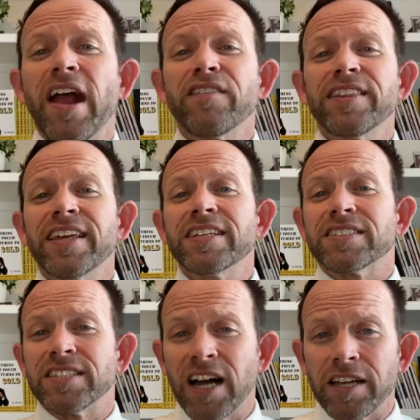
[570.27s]
everything is
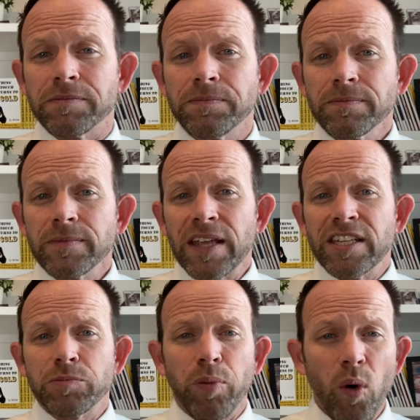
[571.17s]
done. At
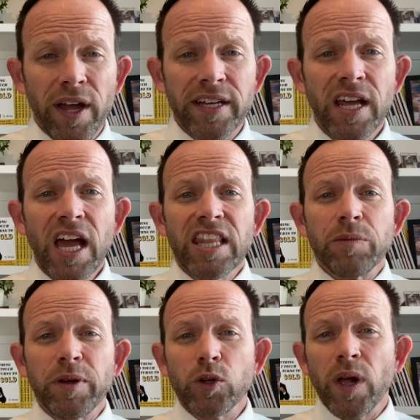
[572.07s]
this point, the
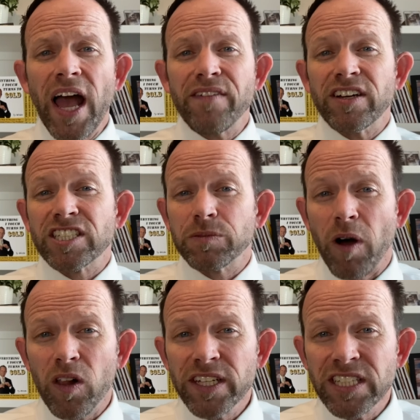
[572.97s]
builder will have a
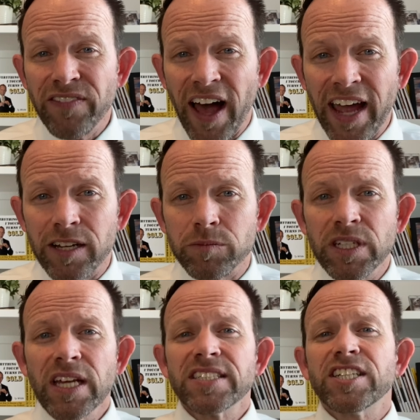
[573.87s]
small list of items
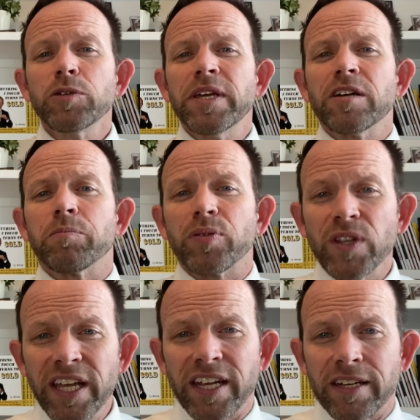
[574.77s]
still to be
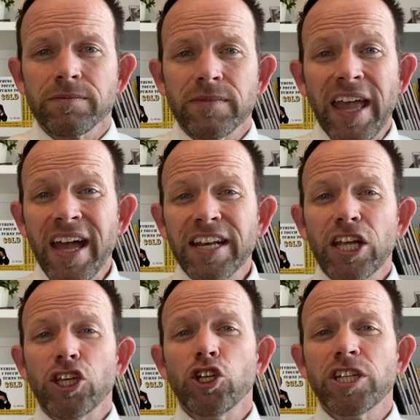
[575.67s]
completed, and
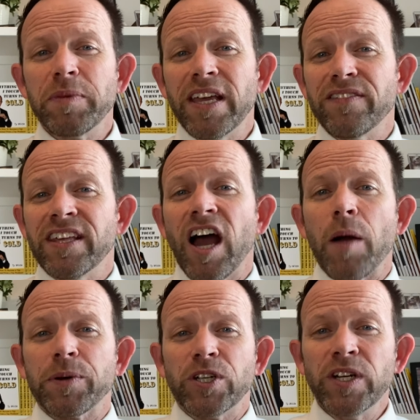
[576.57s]
you should be given the
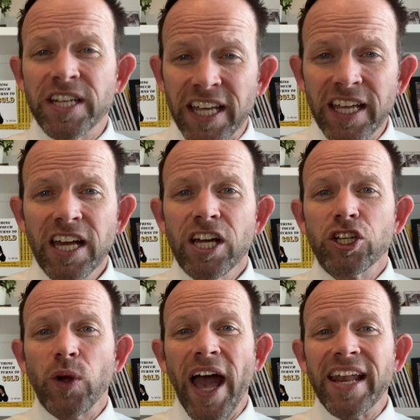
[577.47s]
opportunity
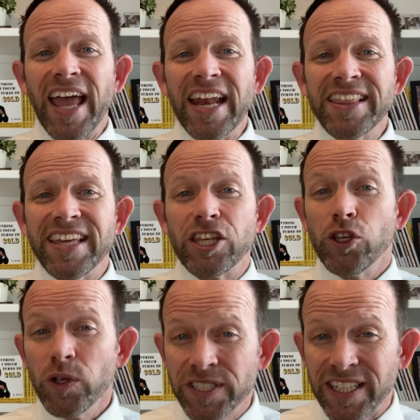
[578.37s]
to add anything
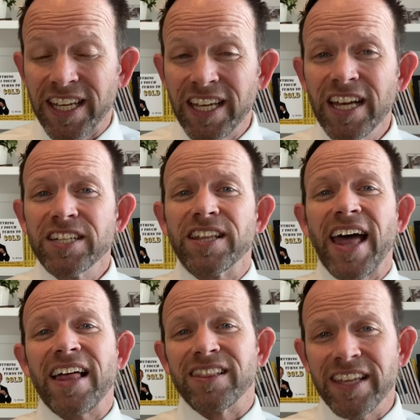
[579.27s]
you see to
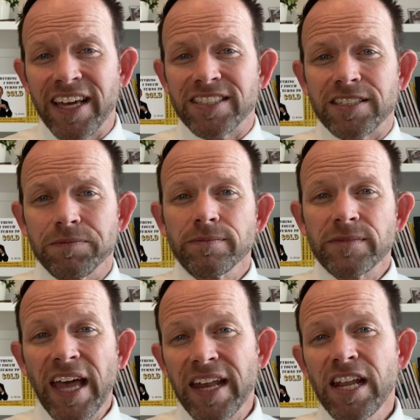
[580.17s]
that list.
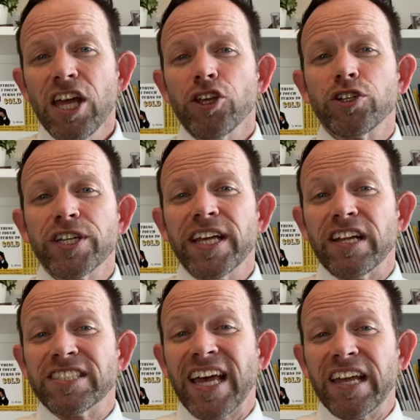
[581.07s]
Then you should get
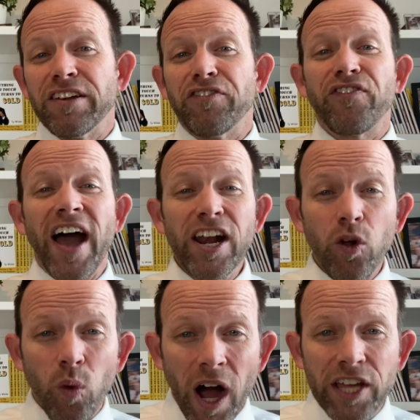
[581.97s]
a second final
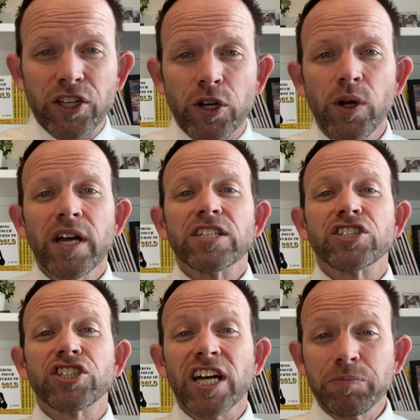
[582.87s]
walkthrough
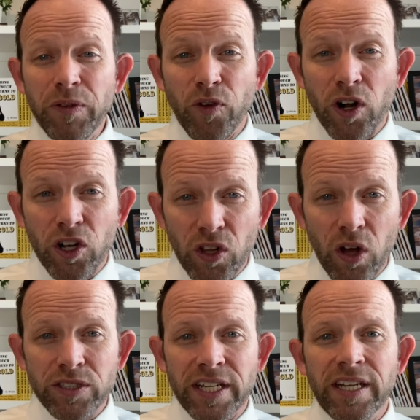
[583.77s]
just before
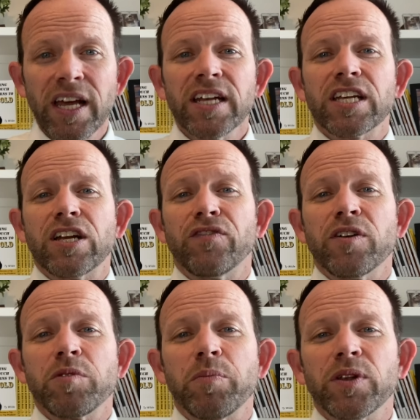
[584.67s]
closing to
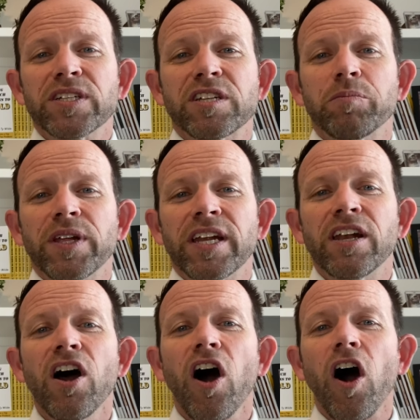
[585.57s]
confirm the builder's
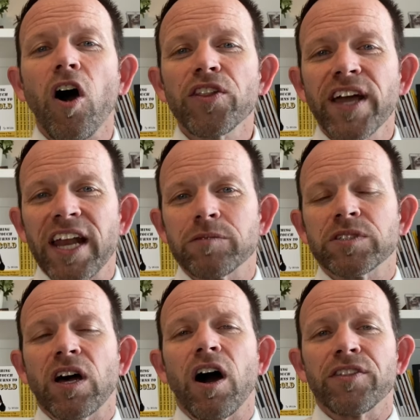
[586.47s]
completed all the
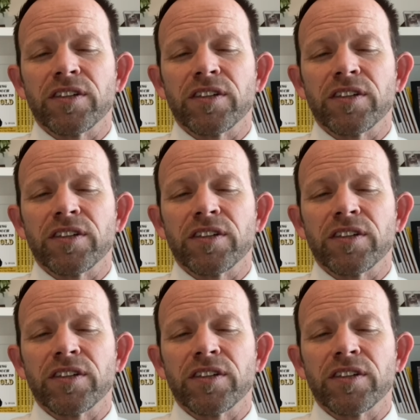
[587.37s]
items on the